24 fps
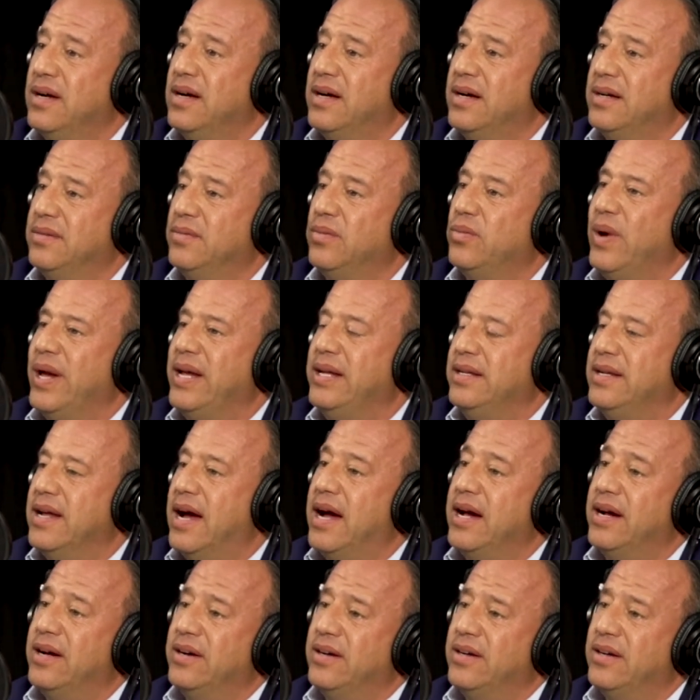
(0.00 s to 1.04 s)
Uh, Wayne
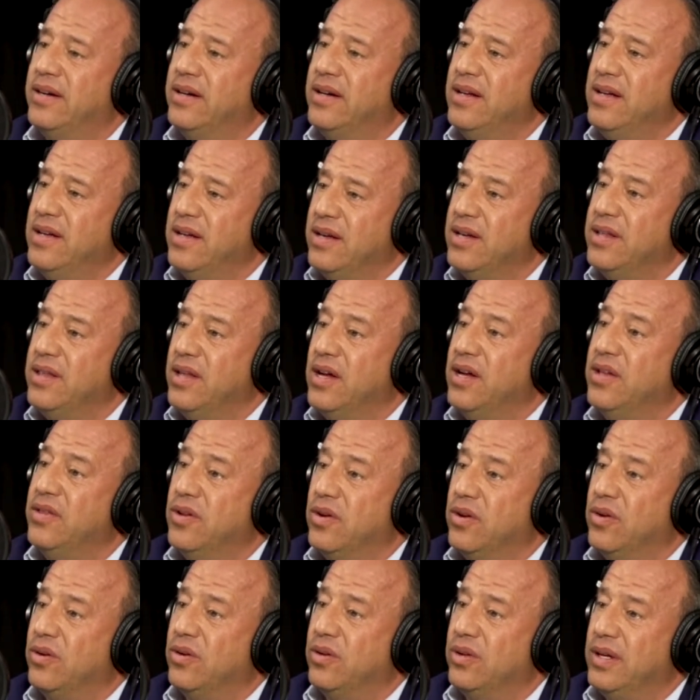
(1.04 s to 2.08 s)
Dyer in
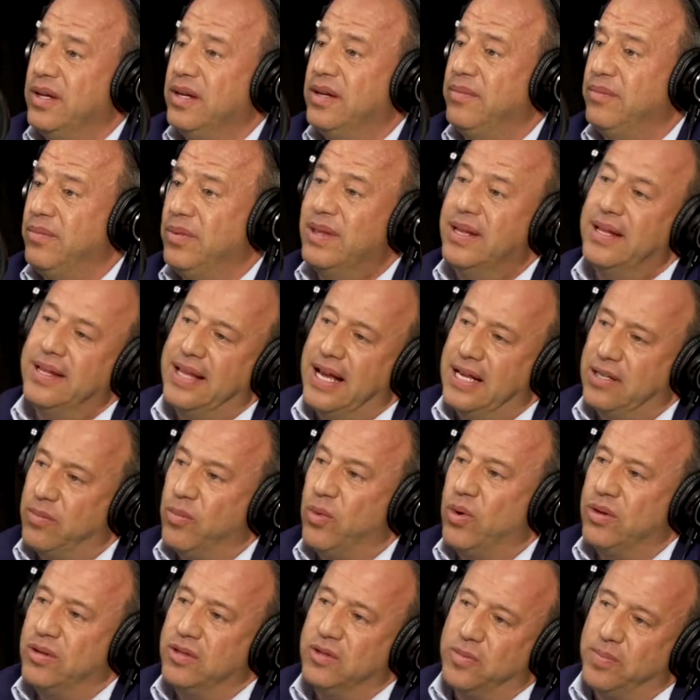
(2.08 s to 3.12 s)
the early that's
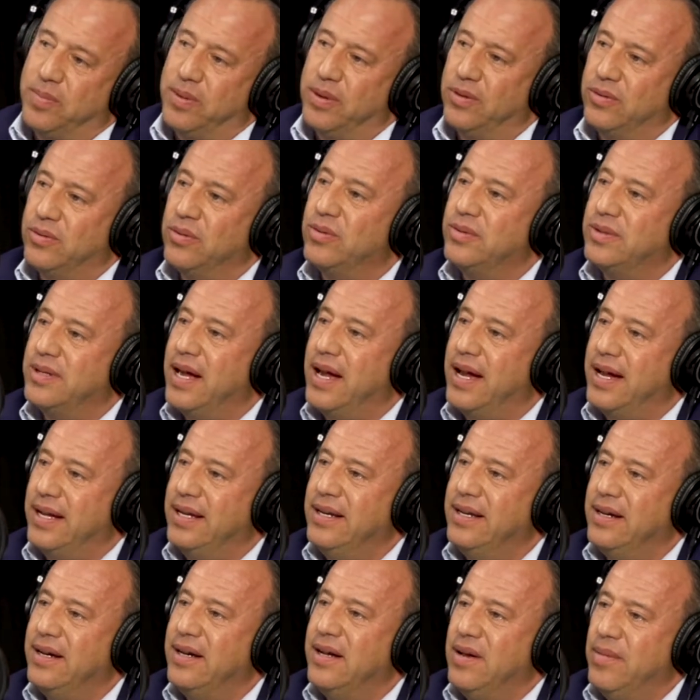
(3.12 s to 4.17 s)
more on the spiritual
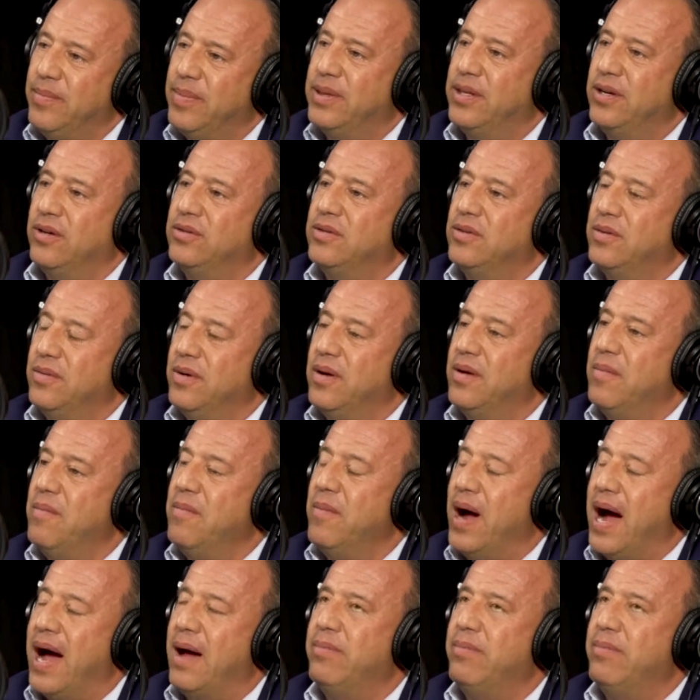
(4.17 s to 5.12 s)
side but there's a um,